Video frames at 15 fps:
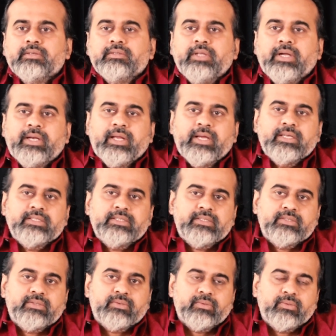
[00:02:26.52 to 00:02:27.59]
that has
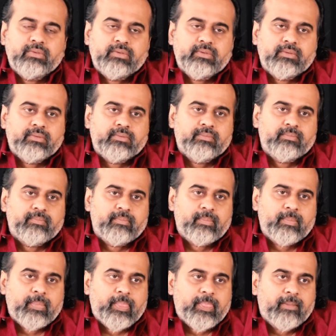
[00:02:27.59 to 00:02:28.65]
its own
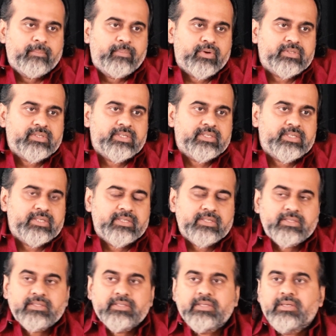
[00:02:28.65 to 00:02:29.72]

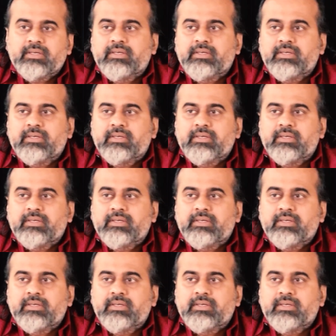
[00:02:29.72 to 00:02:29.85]
processes